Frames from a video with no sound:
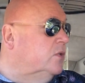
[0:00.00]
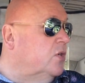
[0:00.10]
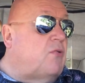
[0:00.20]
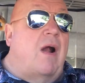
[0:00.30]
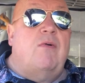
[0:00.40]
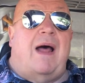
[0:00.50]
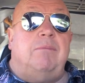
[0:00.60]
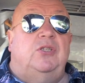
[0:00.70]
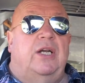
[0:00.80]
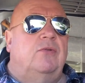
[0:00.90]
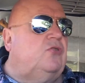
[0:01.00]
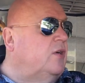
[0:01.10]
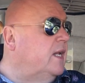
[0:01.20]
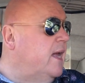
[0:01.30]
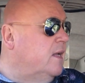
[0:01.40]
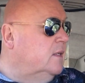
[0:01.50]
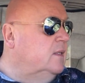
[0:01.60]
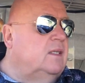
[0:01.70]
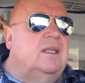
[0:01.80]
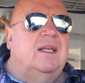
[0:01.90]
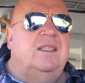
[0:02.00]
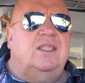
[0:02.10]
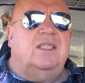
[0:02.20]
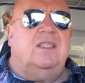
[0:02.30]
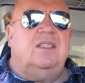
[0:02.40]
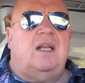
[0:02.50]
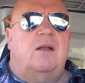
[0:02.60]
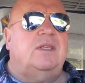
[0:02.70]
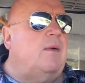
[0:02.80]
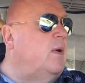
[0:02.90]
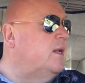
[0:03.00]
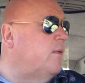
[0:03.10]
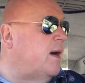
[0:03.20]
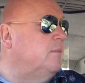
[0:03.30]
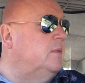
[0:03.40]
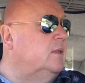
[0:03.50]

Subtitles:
the grown-up children now. Let's just close that window up.